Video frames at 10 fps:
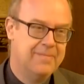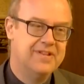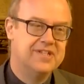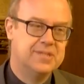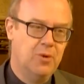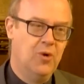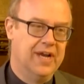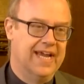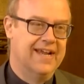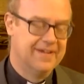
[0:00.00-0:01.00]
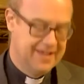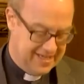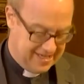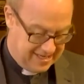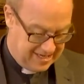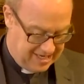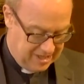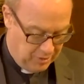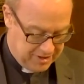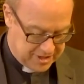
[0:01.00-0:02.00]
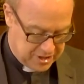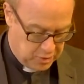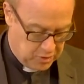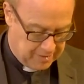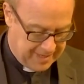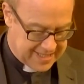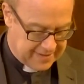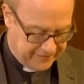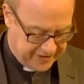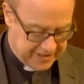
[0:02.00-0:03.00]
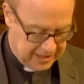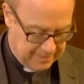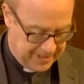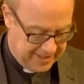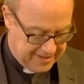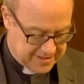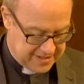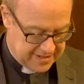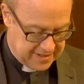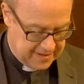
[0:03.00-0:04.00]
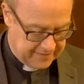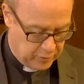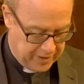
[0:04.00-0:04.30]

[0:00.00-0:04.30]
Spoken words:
this morning, I want to talk about a vital part of Queen